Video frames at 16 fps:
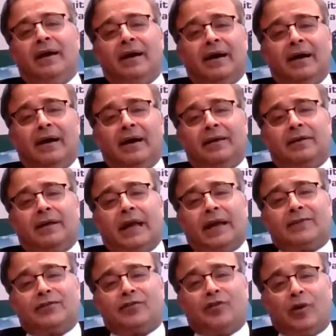
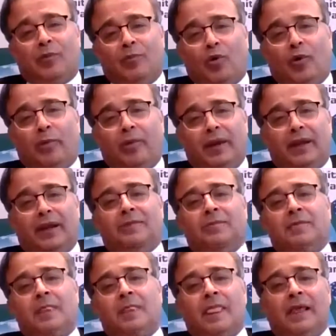ExxonMobil
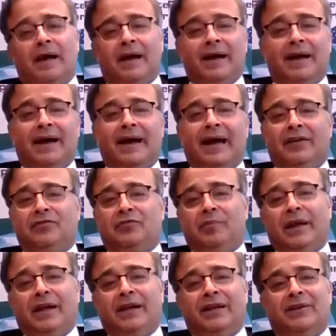has
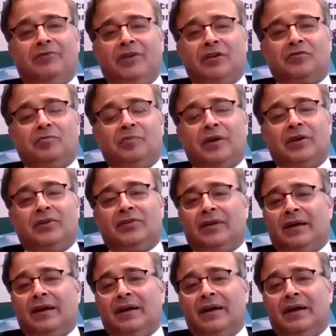made investments